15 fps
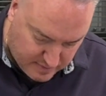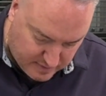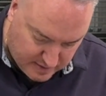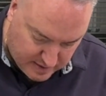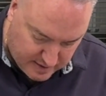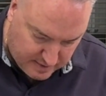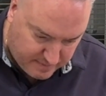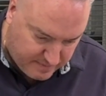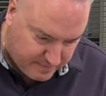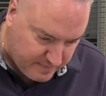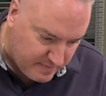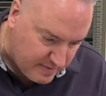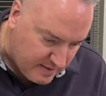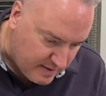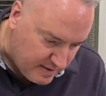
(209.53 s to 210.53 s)
Okay.
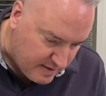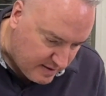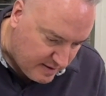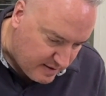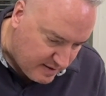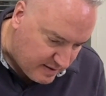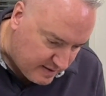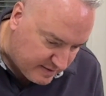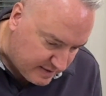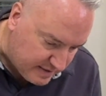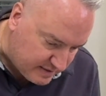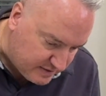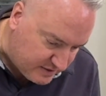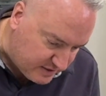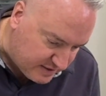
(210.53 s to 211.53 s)
And
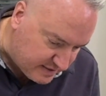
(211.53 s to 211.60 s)
then she